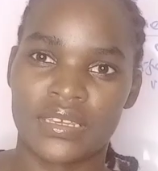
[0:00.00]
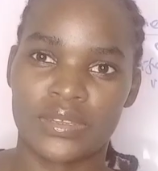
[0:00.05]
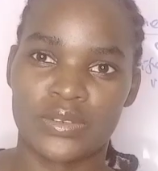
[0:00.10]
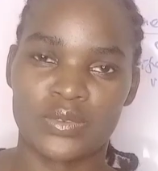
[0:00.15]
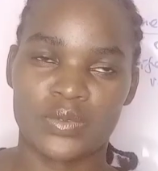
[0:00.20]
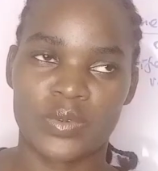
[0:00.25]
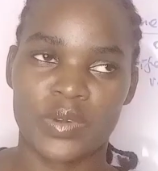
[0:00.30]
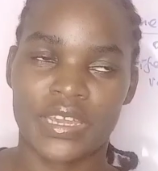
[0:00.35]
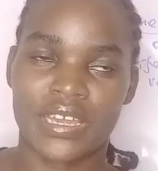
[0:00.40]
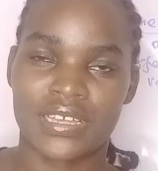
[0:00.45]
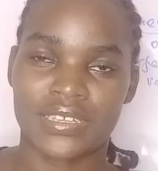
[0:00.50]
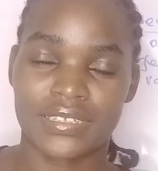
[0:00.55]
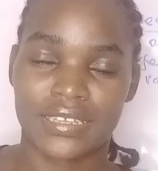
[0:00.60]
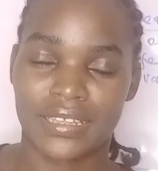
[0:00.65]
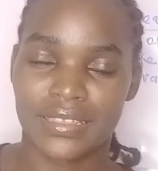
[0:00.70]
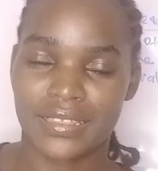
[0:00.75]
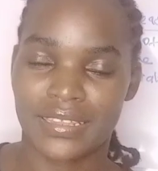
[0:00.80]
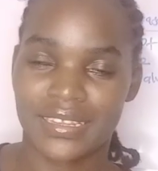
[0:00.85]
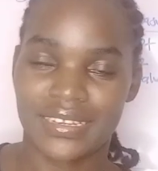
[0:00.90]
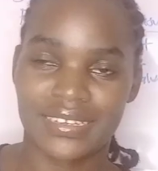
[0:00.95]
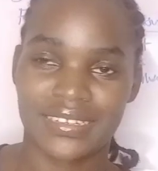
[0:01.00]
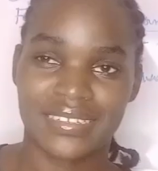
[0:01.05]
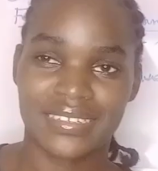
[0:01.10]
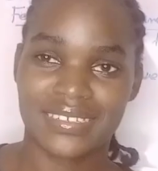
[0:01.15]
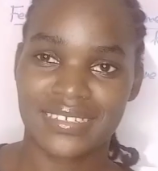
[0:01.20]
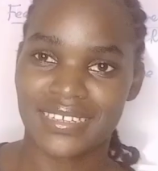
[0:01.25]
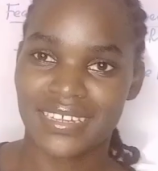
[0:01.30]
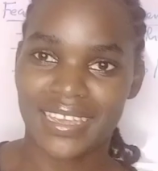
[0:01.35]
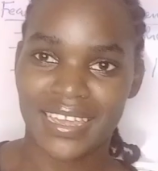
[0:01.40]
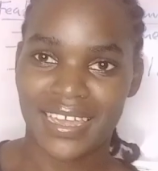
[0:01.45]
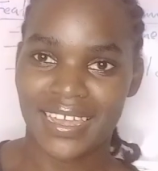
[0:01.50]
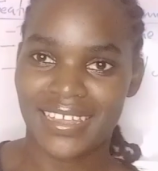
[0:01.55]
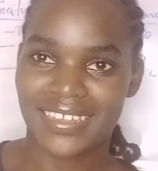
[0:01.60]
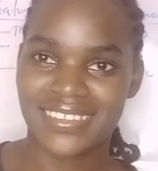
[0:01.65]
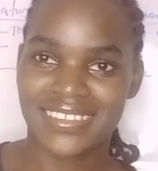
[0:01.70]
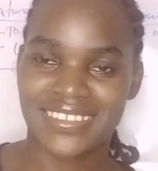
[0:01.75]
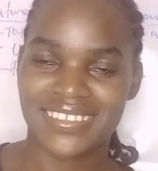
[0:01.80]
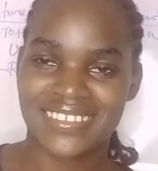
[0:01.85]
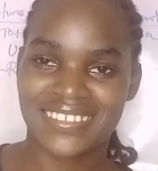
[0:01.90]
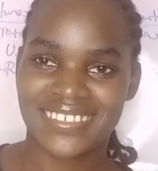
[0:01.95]
it wears and then it
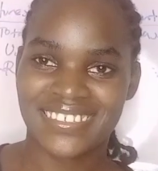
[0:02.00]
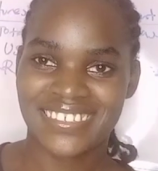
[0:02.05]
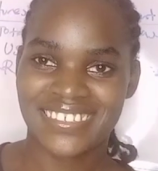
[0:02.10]
tears.